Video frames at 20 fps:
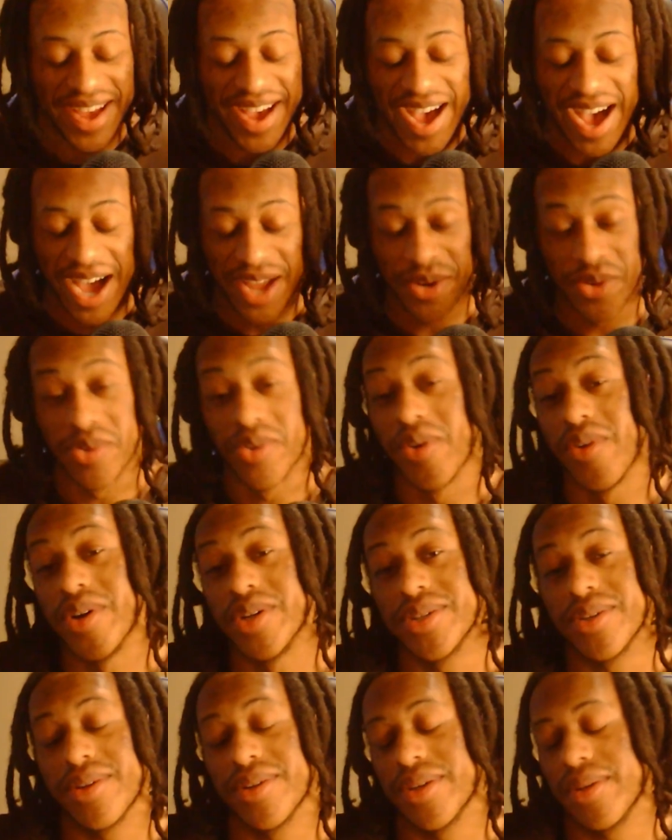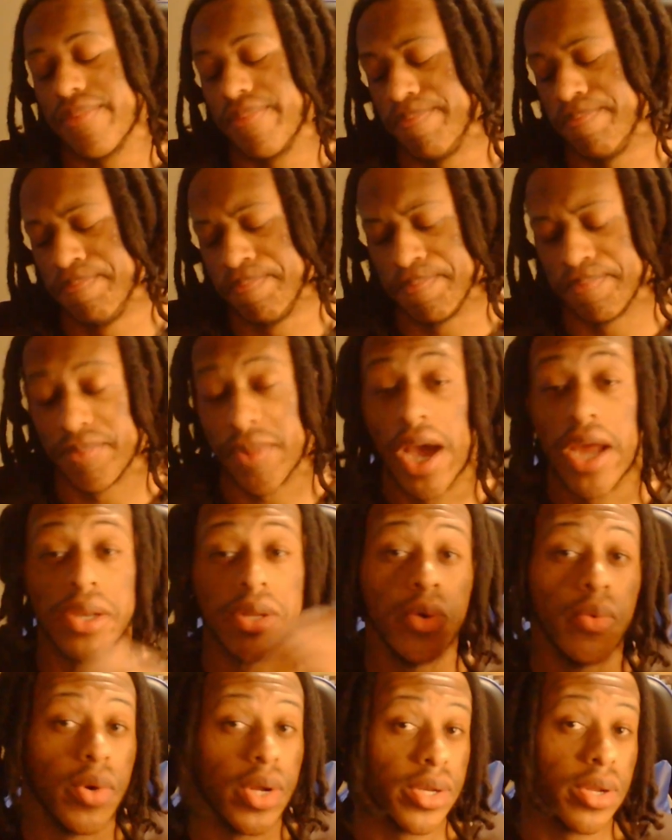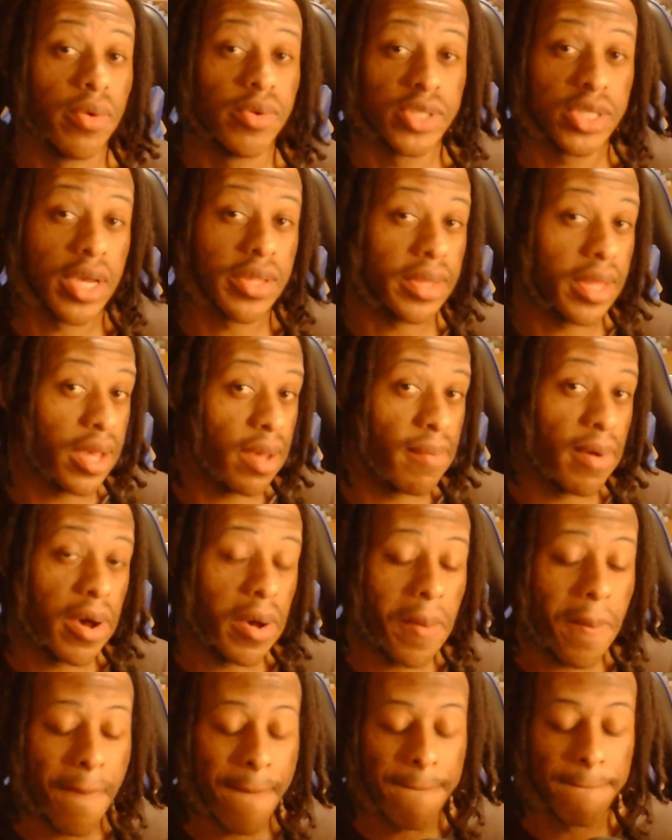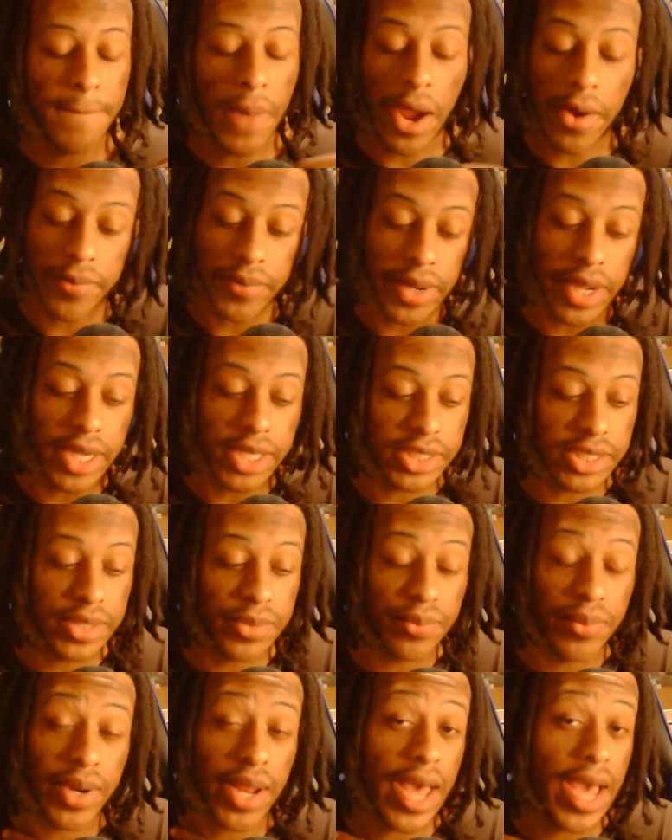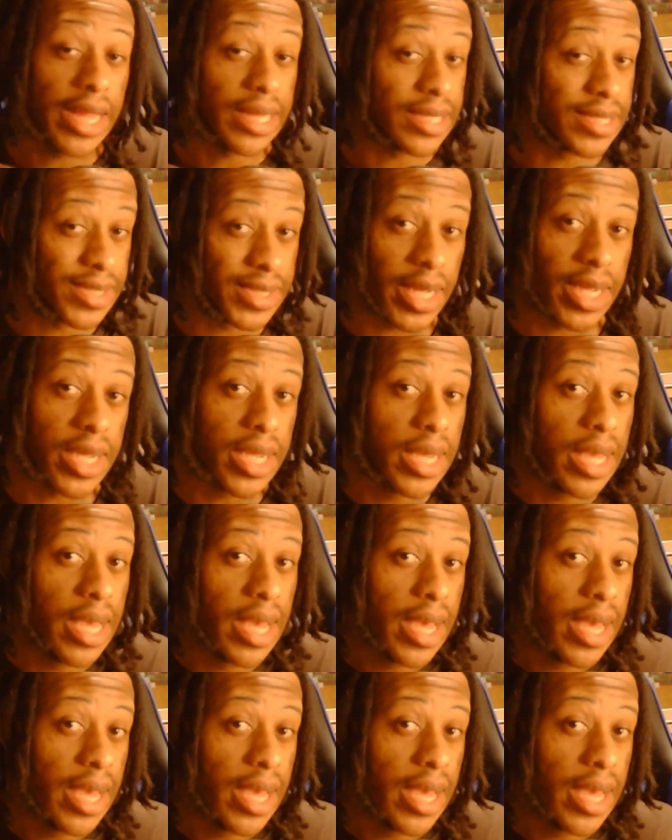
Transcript: I do want to know what y'all thought about my reaction, what I had to say